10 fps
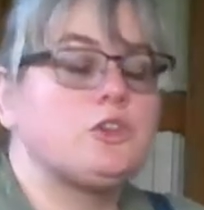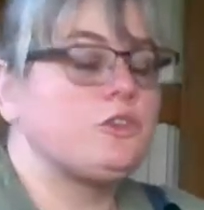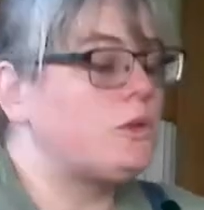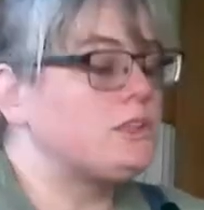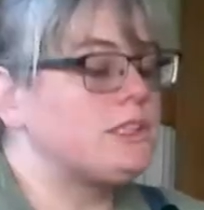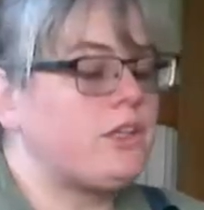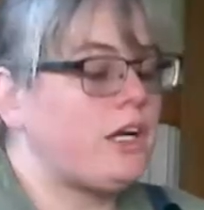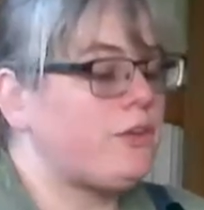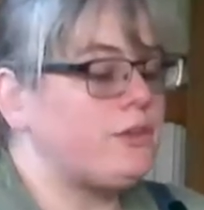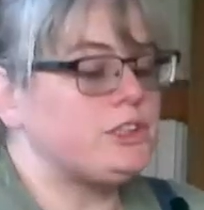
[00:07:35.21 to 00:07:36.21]
So of course they're
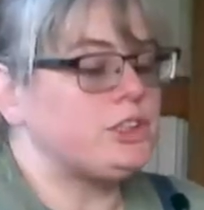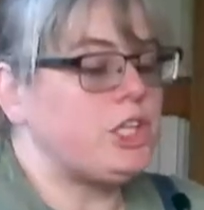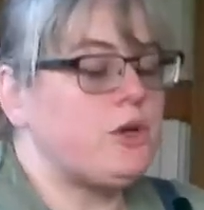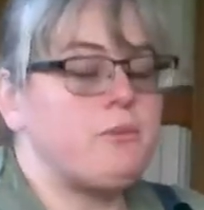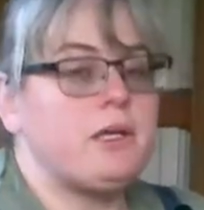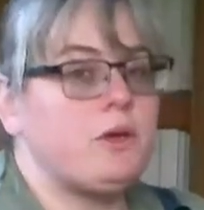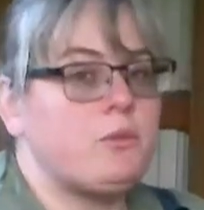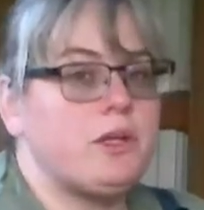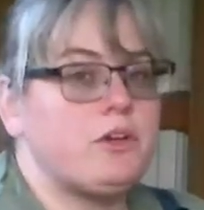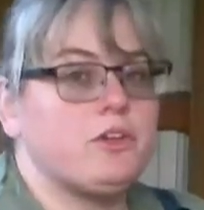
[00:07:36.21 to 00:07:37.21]
not going to show
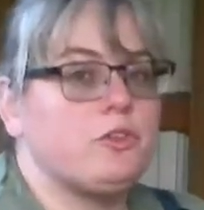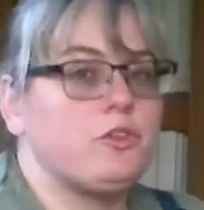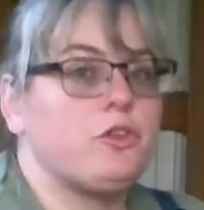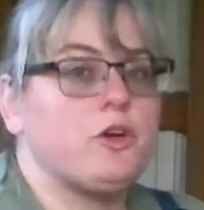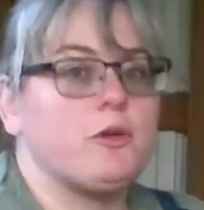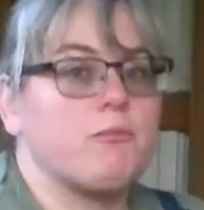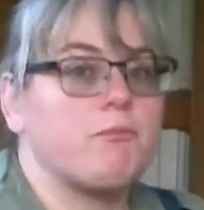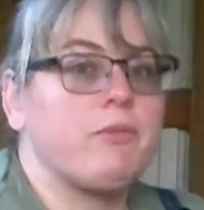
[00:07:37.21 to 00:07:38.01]
being weak or infirm.